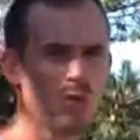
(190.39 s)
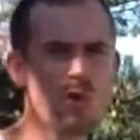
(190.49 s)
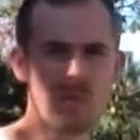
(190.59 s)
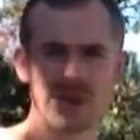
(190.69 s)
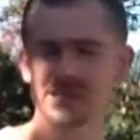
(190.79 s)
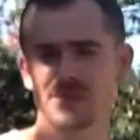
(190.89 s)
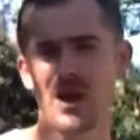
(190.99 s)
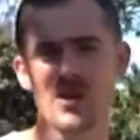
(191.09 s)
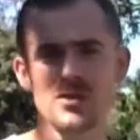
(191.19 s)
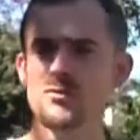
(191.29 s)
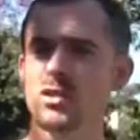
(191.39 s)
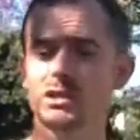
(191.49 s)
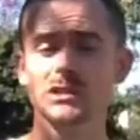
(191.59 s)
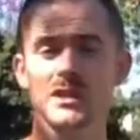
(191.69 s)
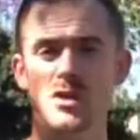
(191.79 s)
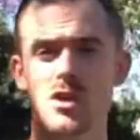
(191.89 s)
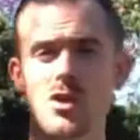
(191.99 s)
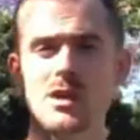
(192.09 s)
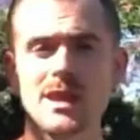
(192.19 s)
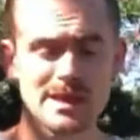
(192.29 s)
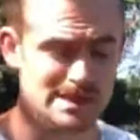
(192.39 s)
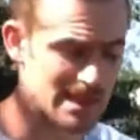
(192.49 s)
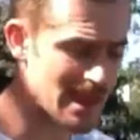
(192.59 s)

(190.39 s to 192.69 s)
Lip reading: What makes the marathon runners so unique is